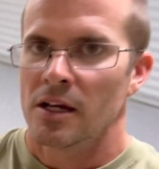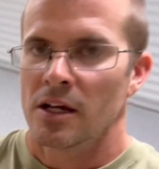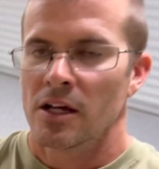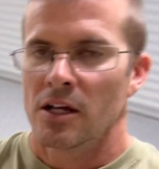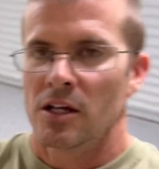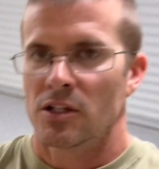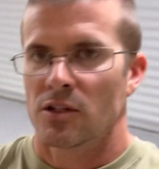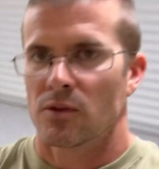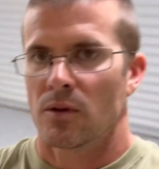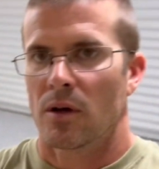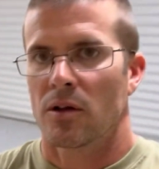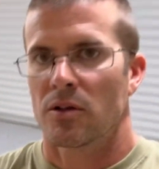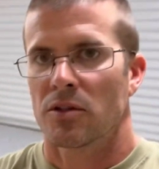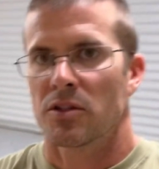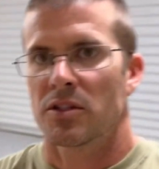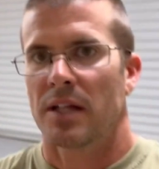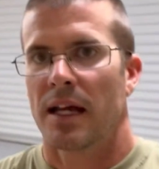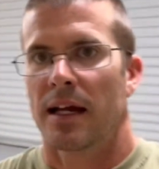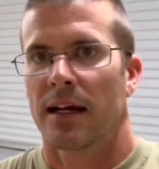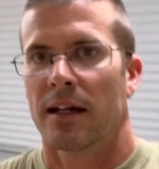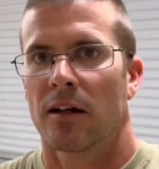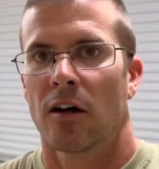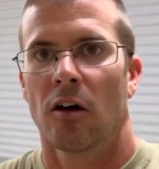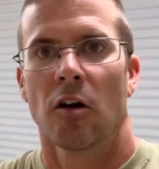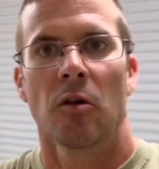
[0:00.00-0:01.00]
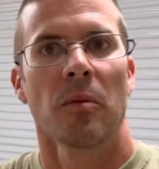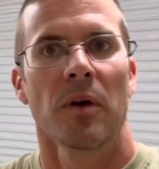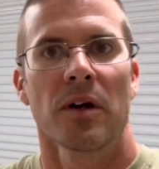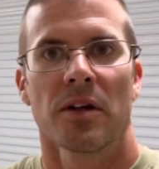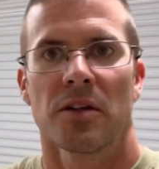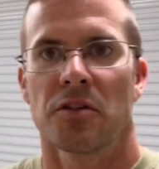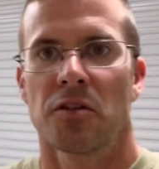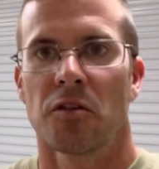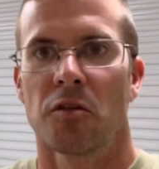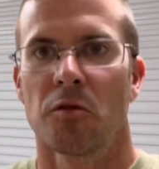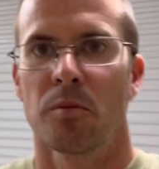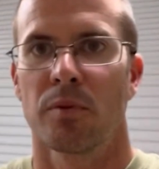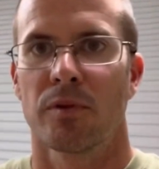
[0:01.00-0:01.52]
So I'll stack all my
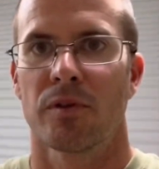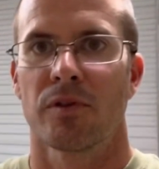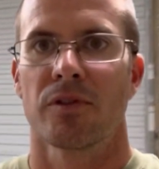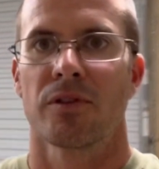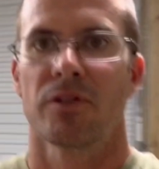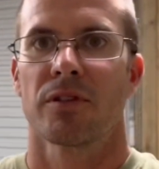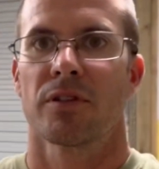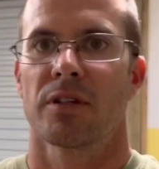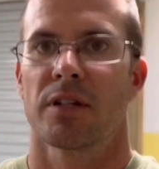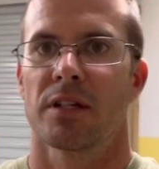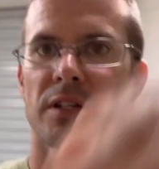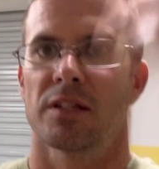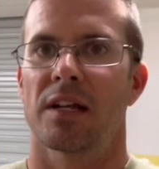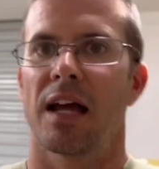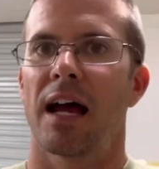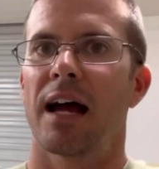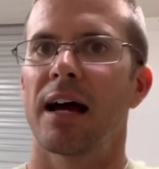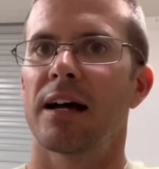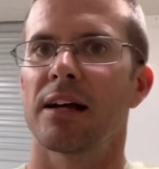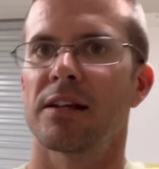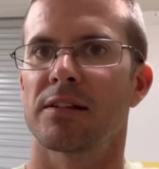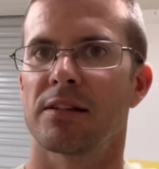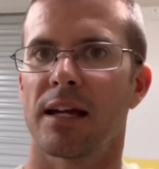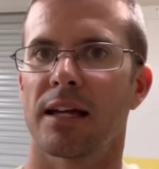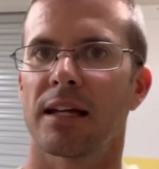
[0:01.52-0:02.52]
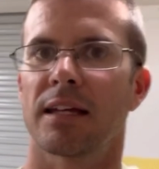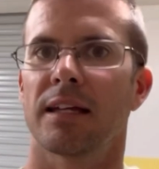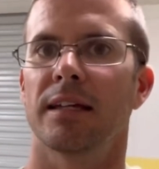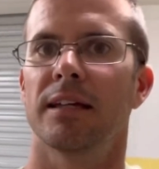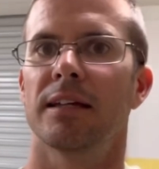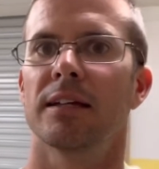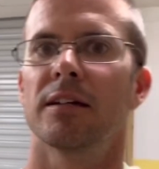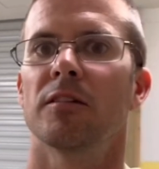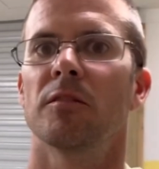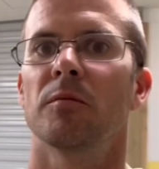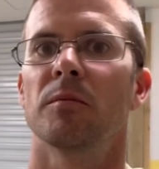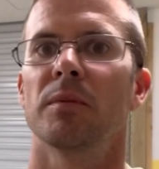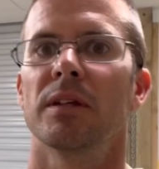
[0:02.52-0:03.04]
supers as high as I can
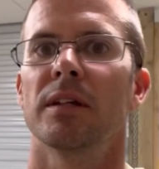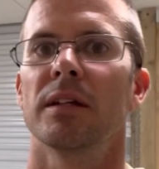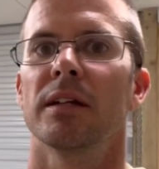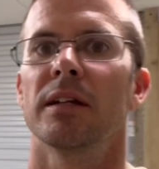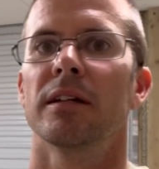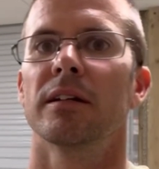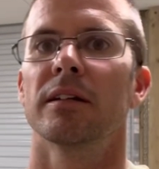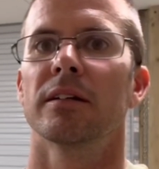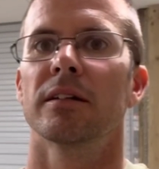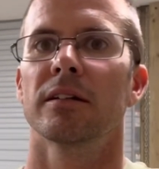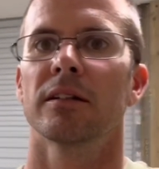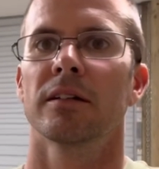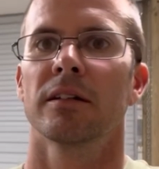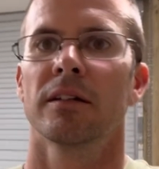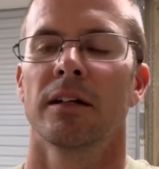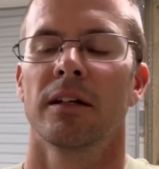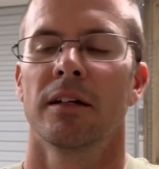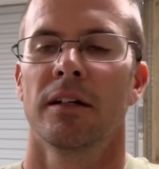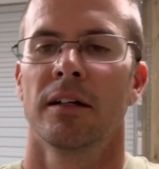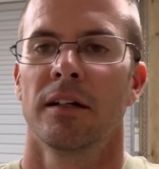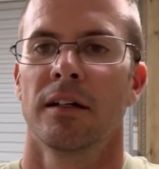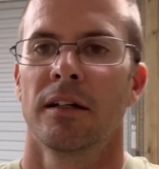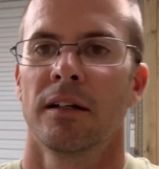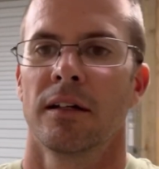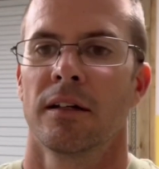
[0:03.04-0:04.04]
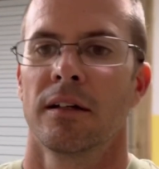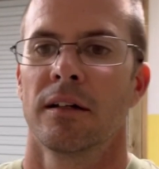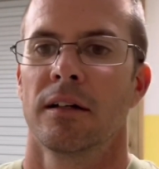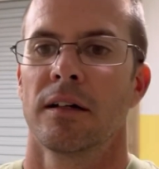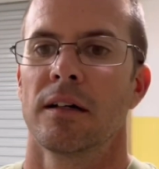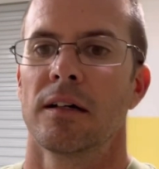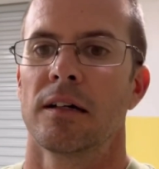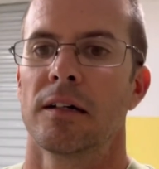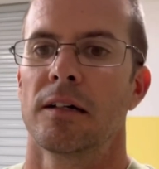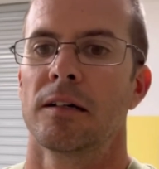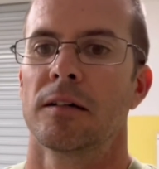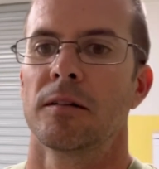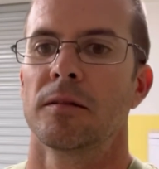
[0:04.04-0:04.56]
get them in here.
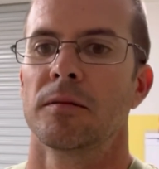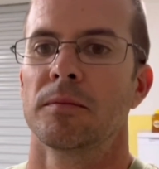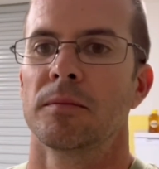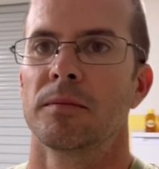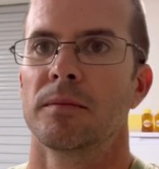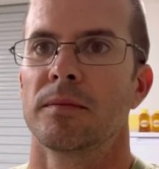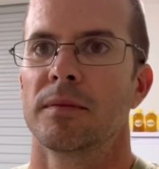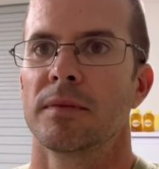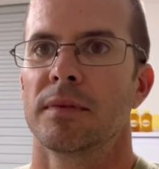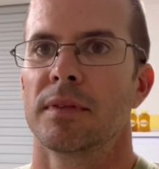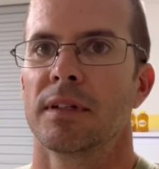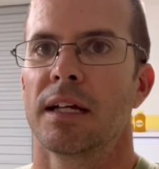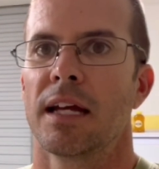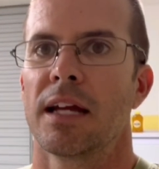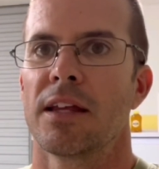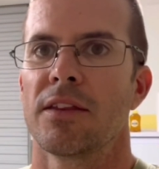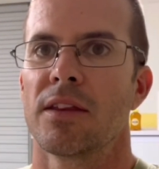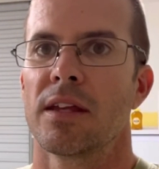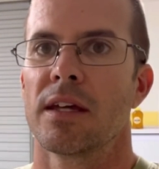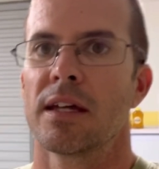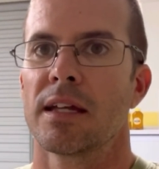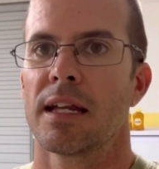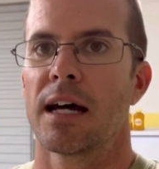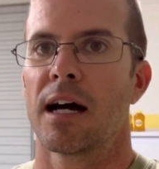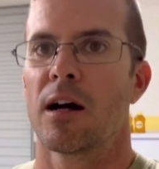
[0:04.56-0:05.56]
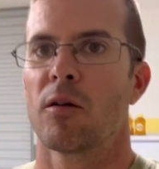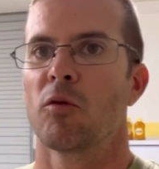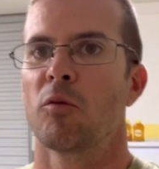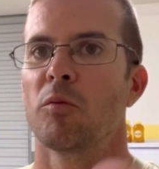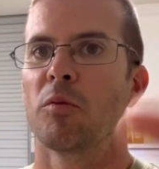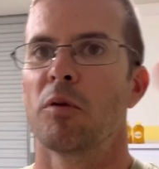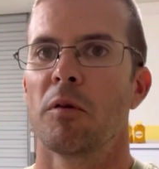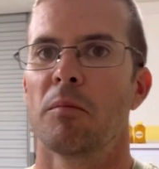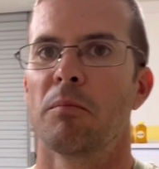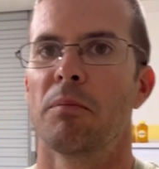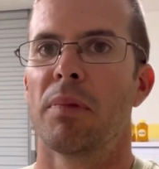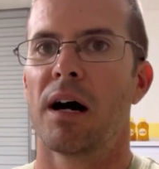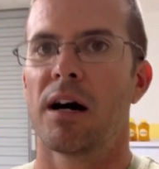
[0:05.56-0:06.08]
And then I will
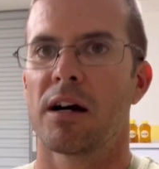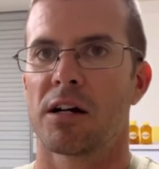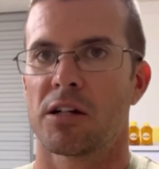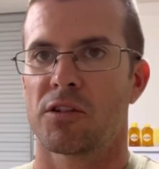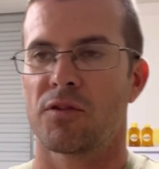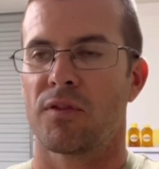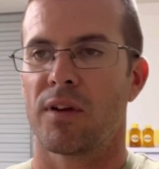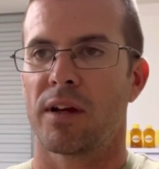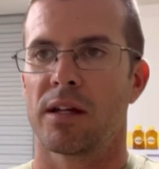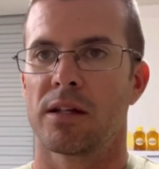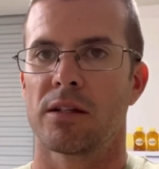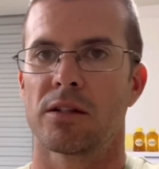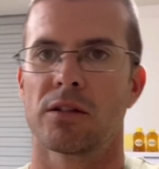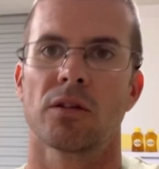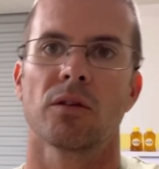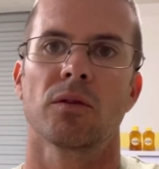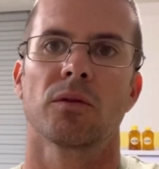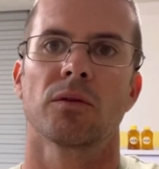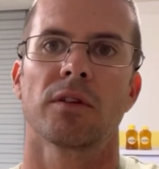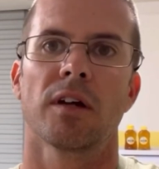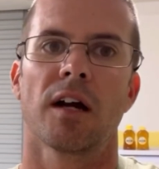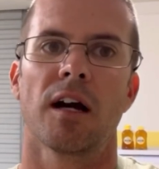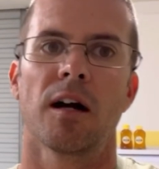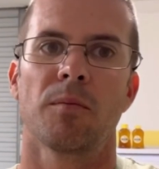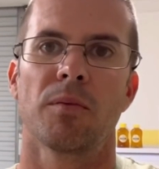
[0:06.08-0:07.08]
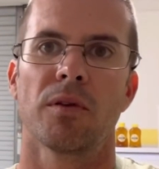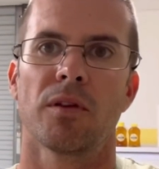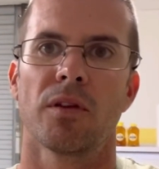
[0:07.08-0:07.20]
put box fans on top of